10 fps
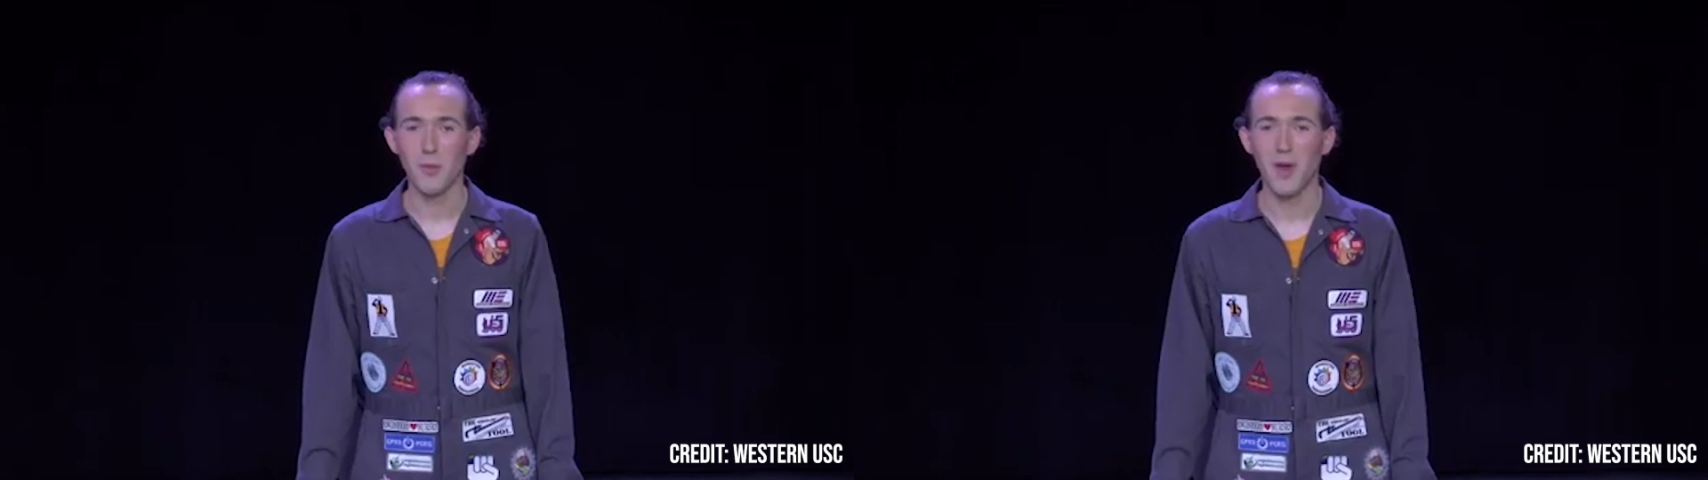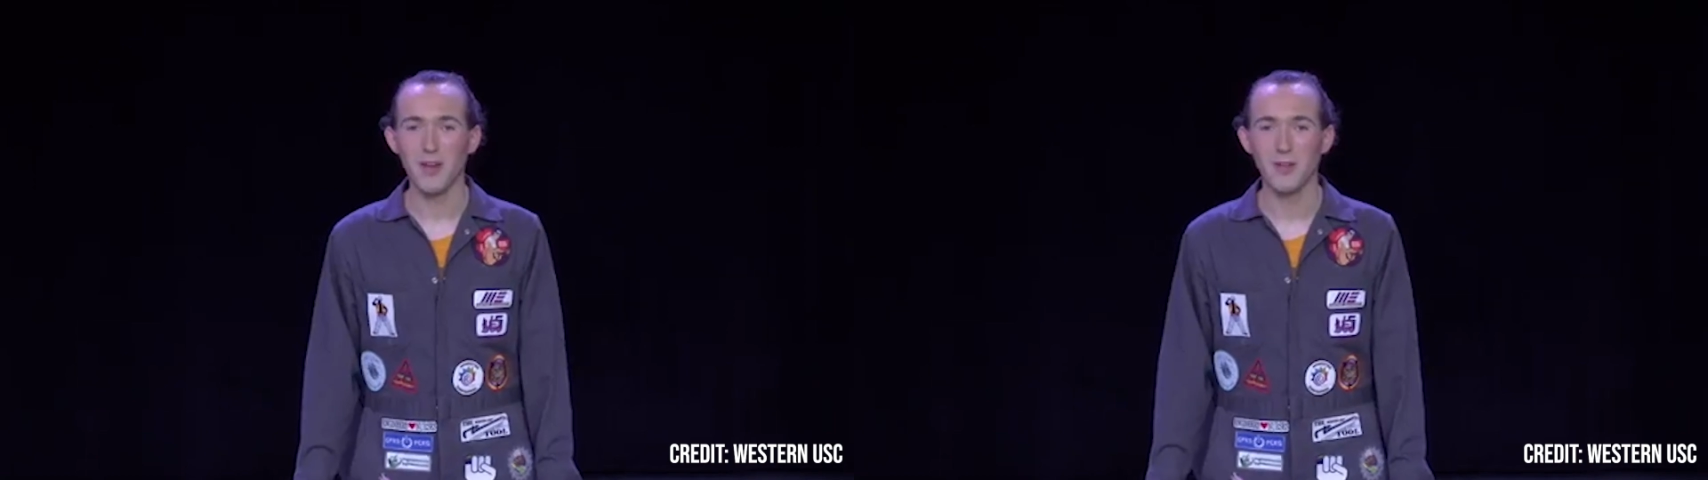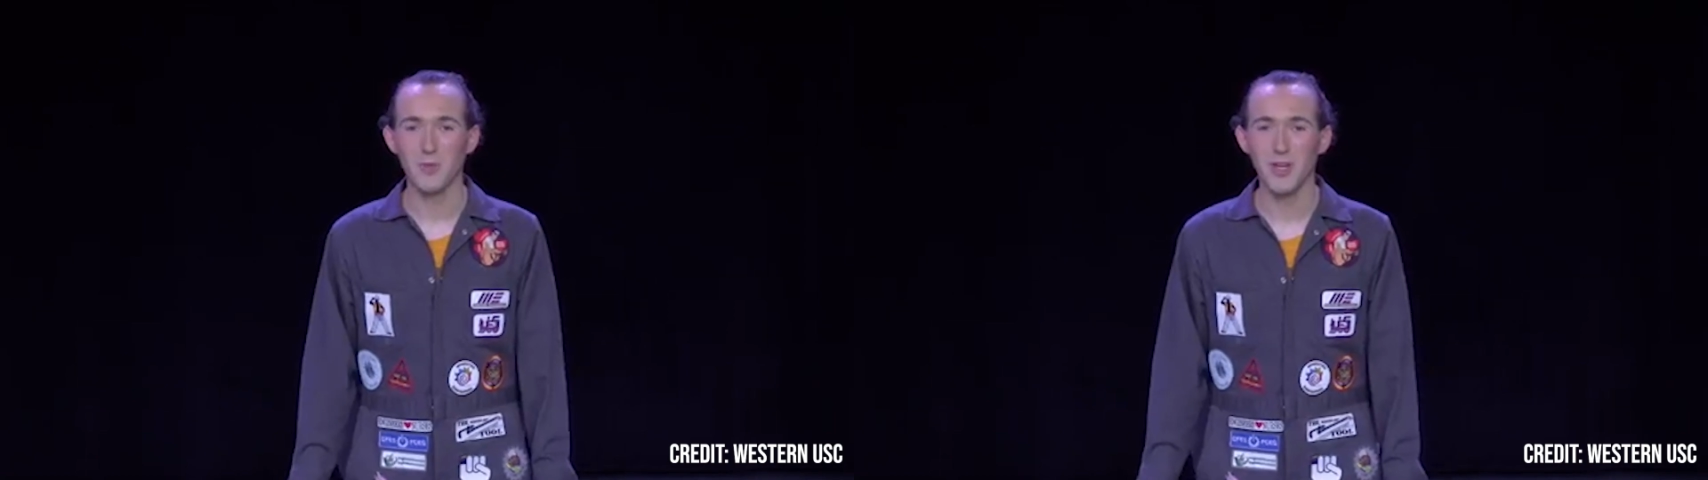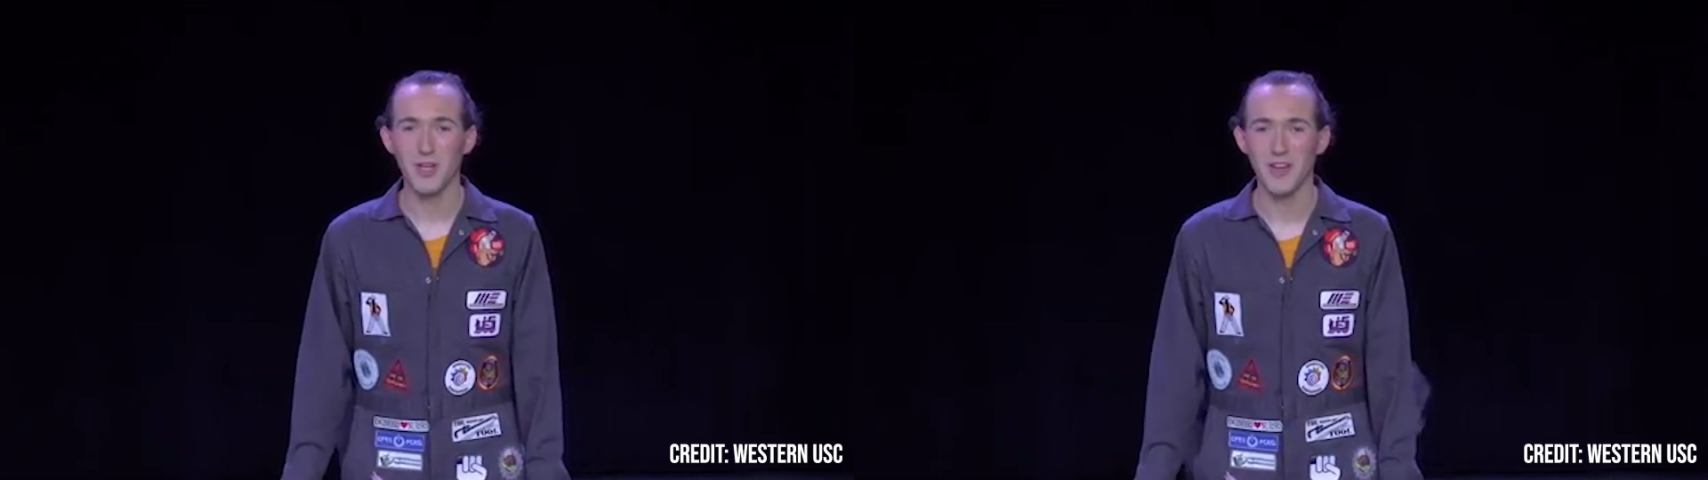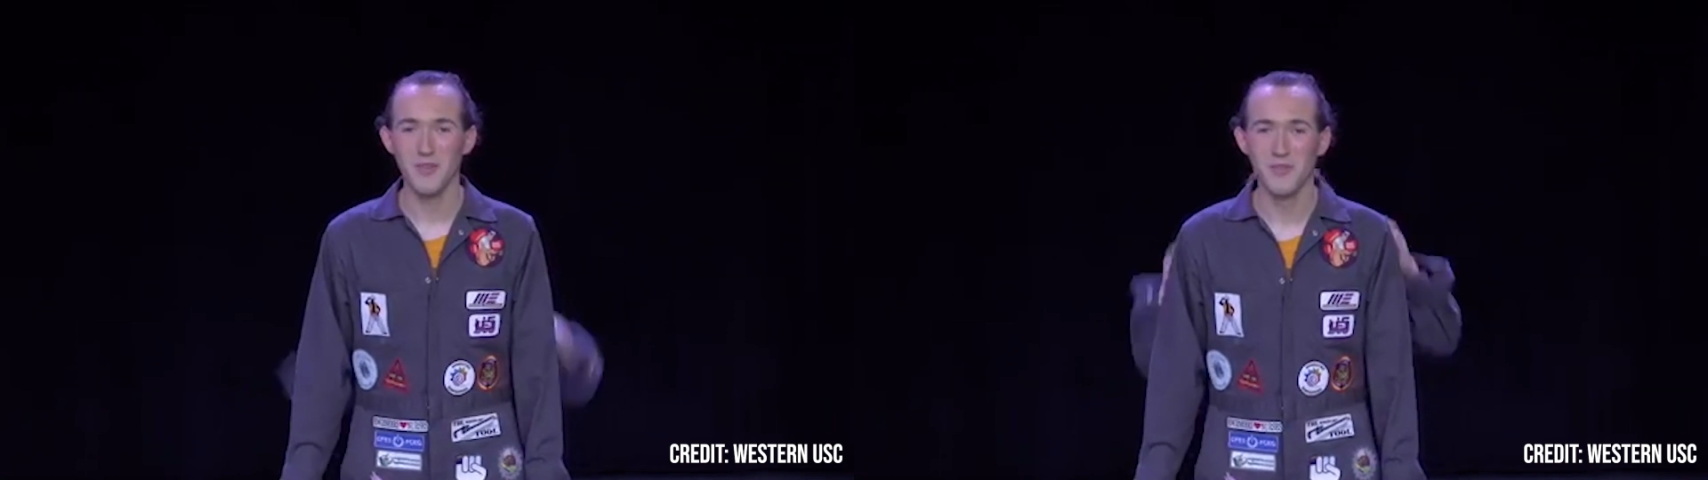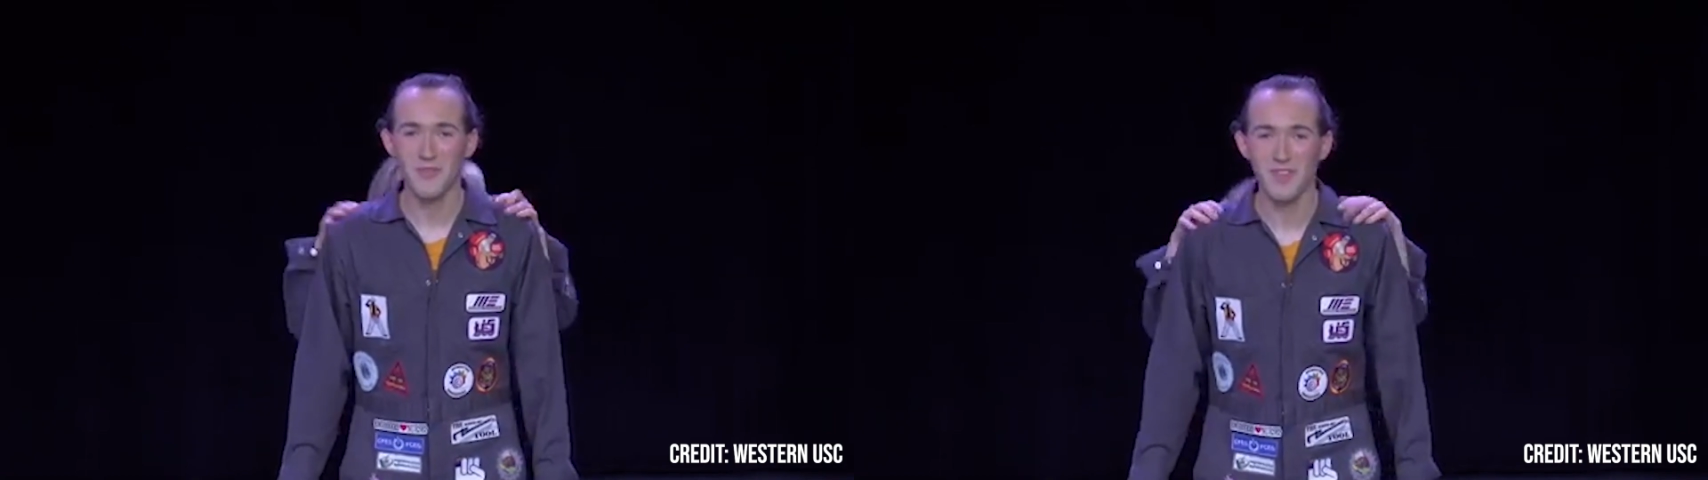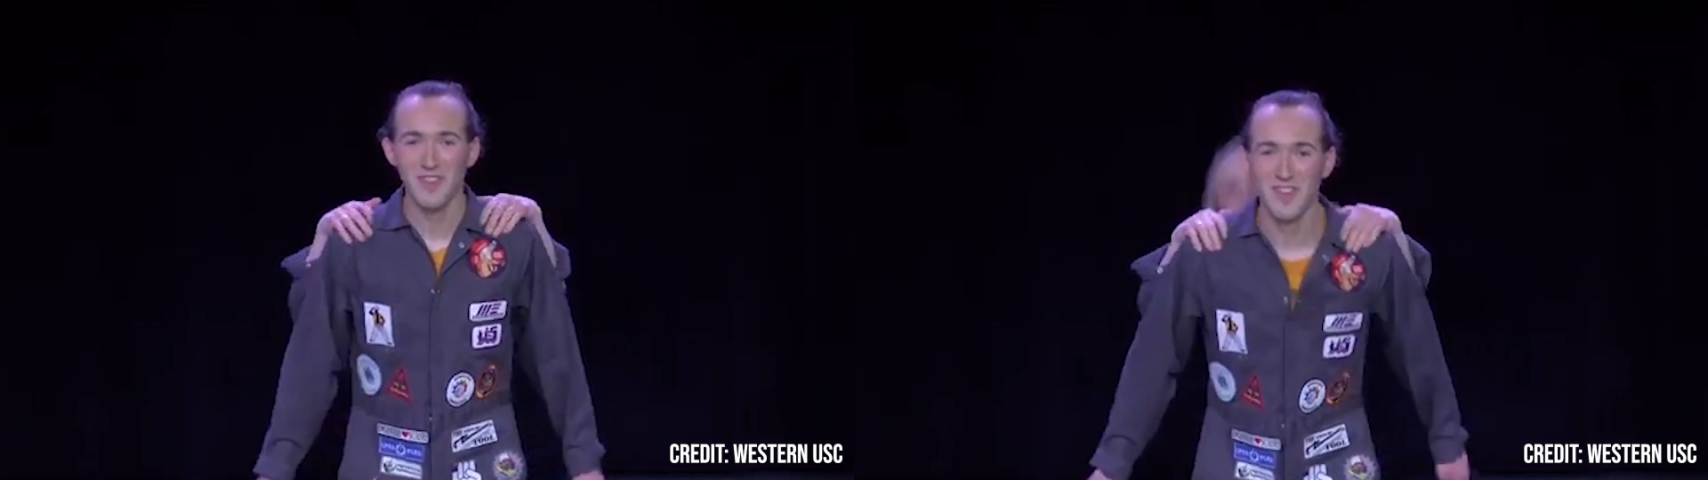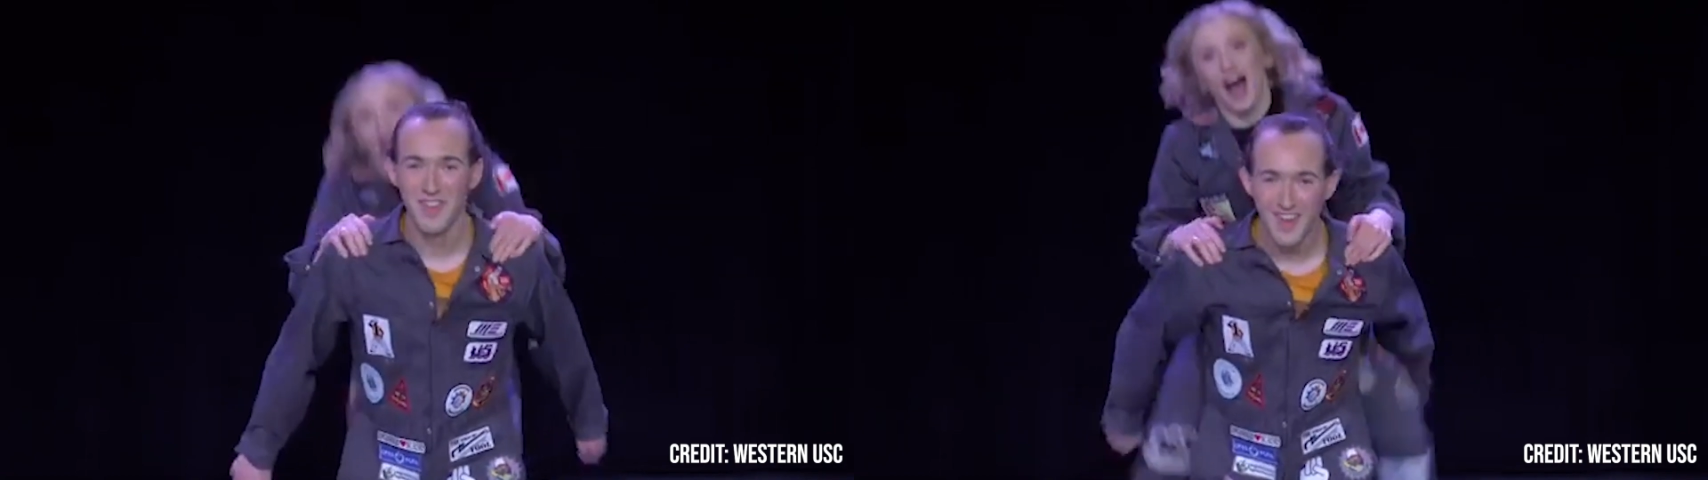and act with improper
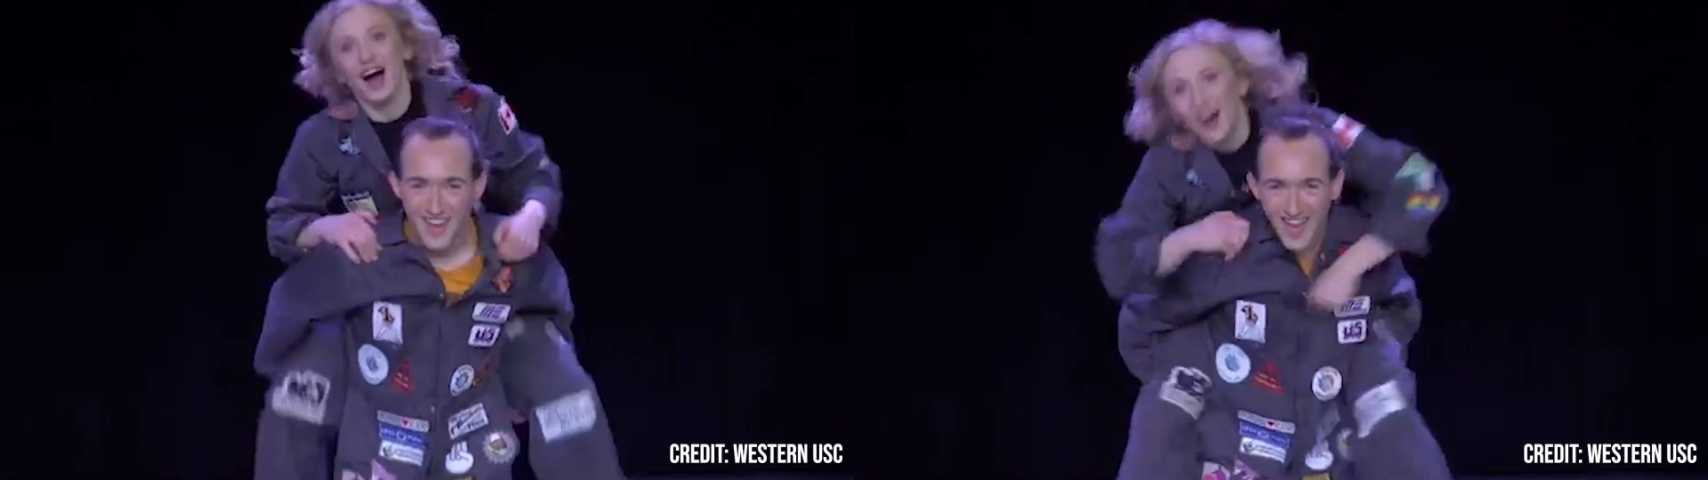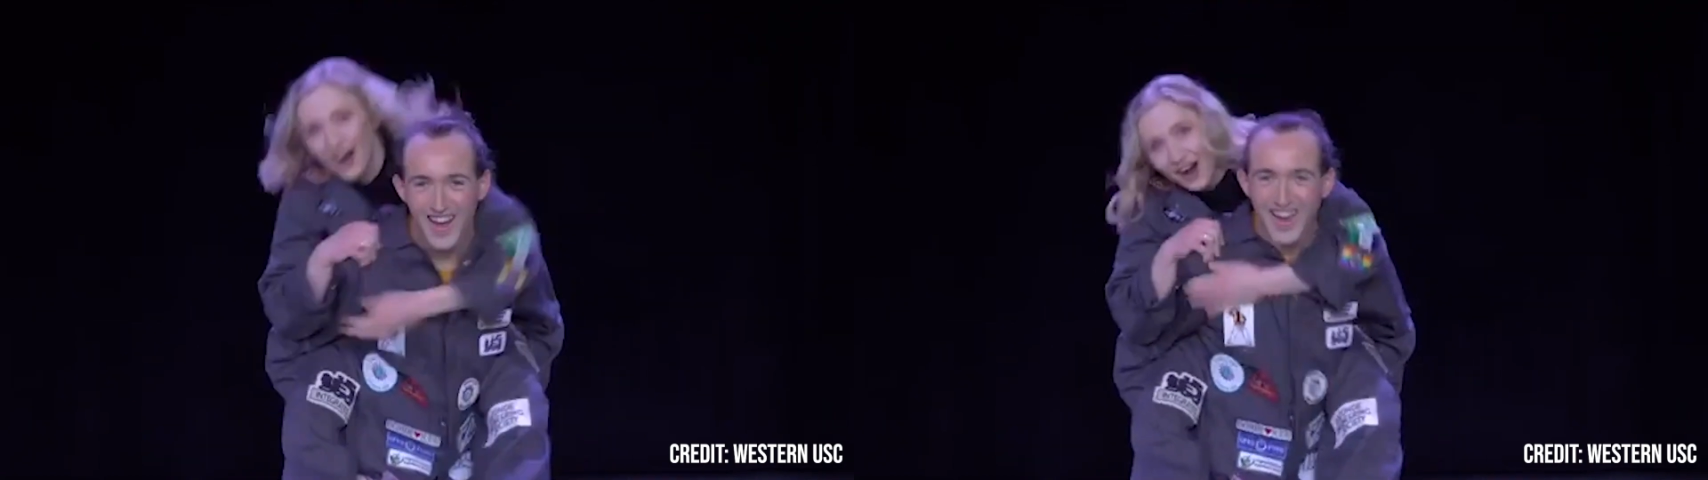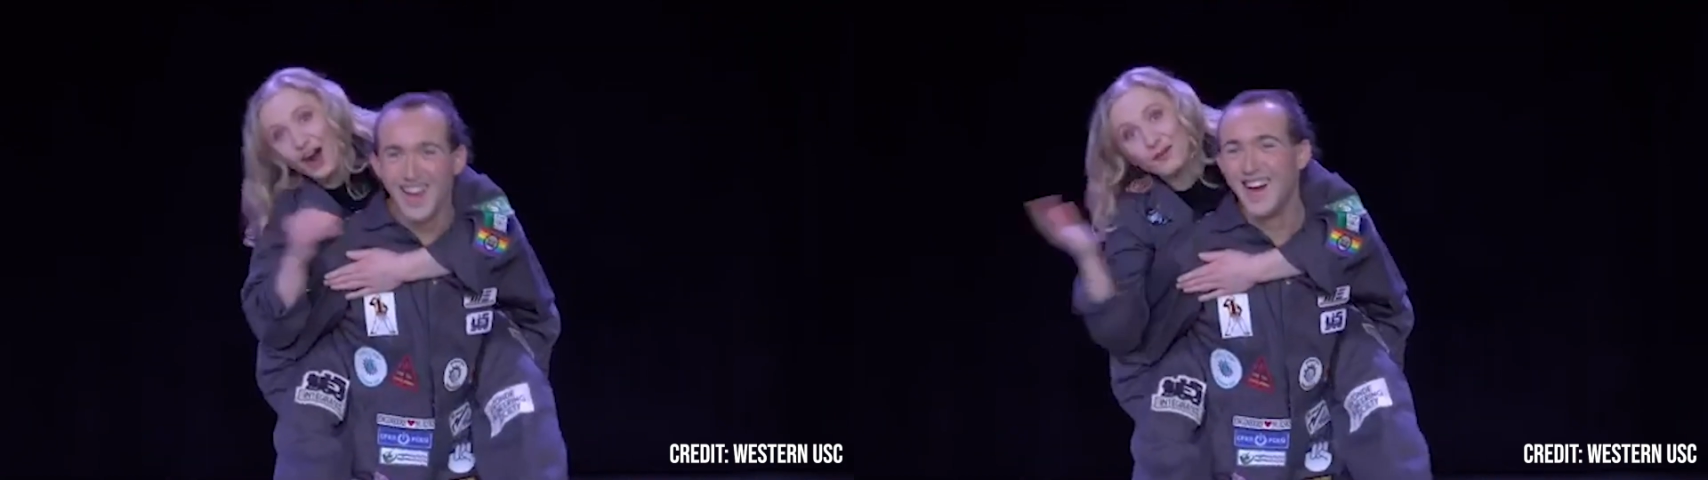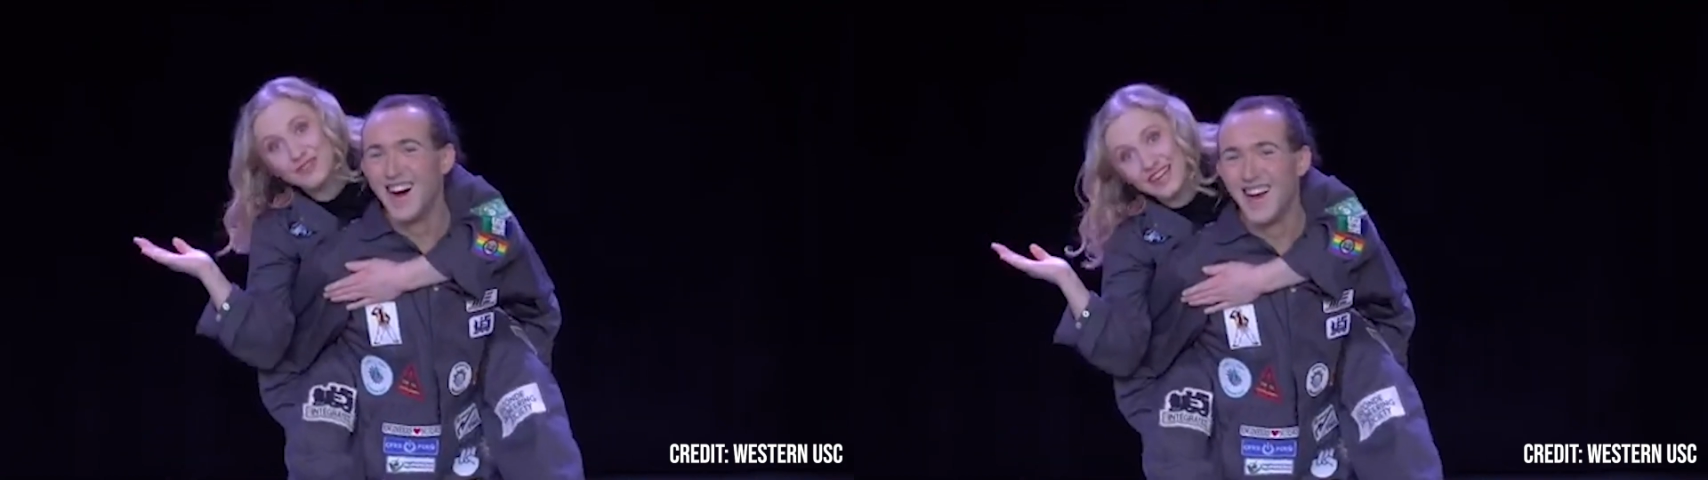purpose without consulting